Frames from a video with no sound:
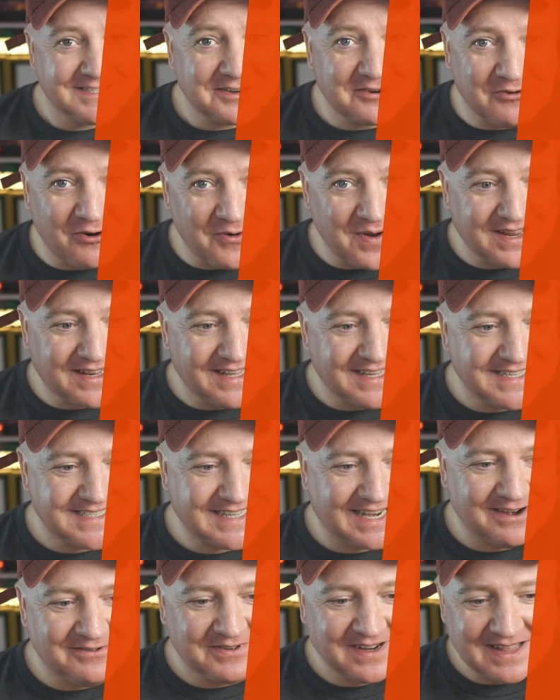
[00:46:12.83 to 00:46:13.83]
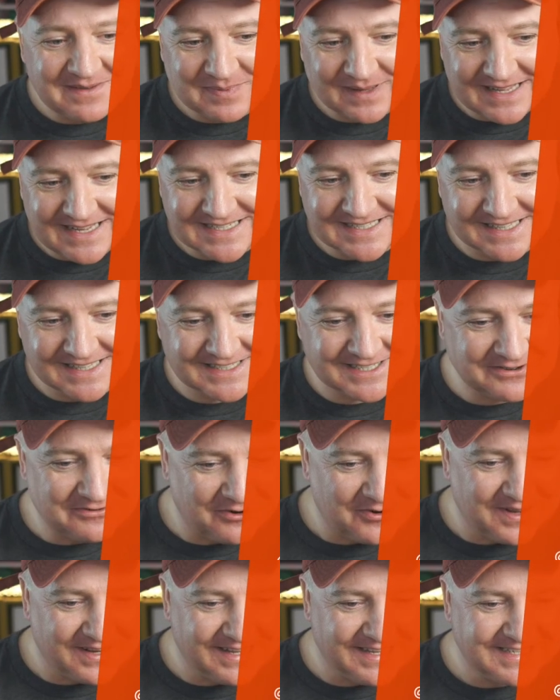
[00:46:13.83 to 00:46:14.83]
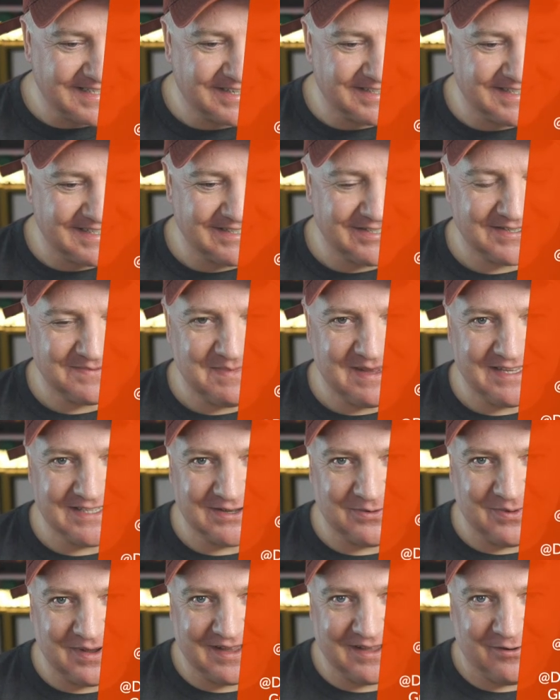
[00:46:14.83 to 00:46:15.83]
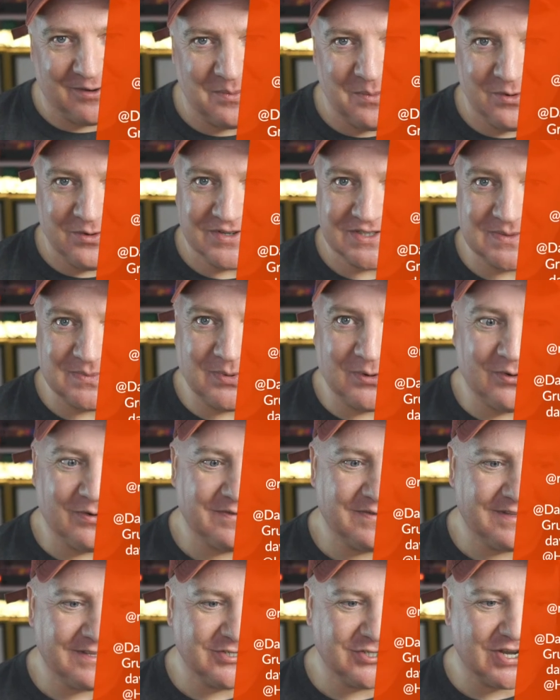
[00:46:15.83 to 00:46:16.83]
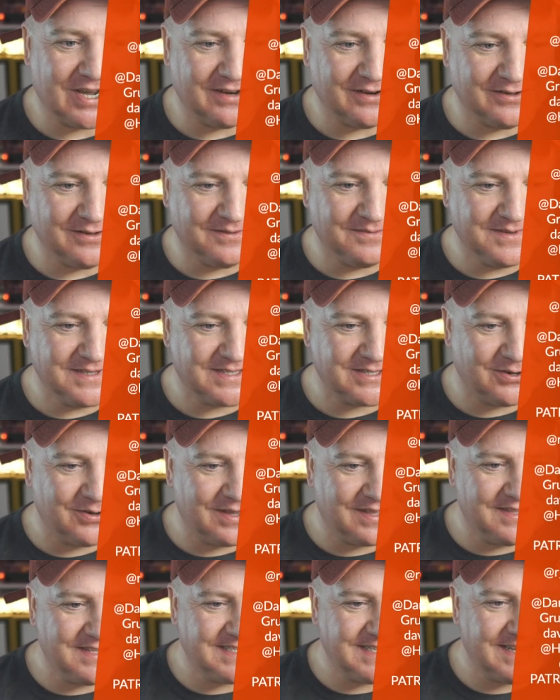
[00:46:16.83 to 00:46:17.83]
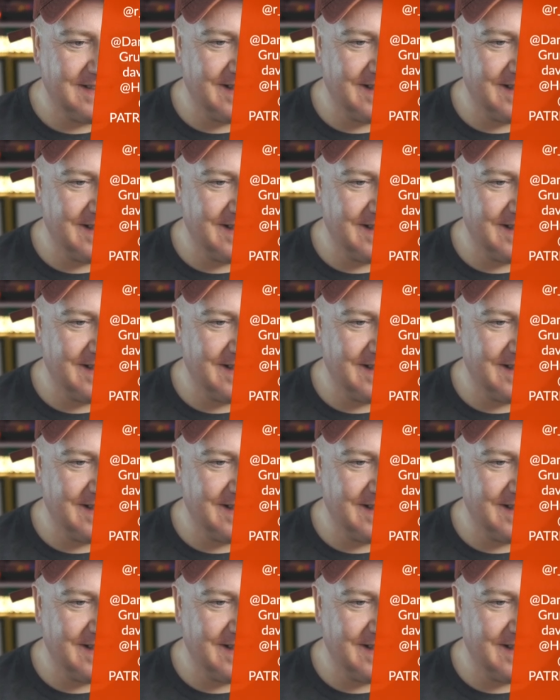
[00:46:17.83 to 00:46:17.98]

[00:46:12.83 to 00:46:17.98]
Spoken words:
a growing list, and I'm really pleased that it's a growing list because it just means that we've got more support for the channel. So you can see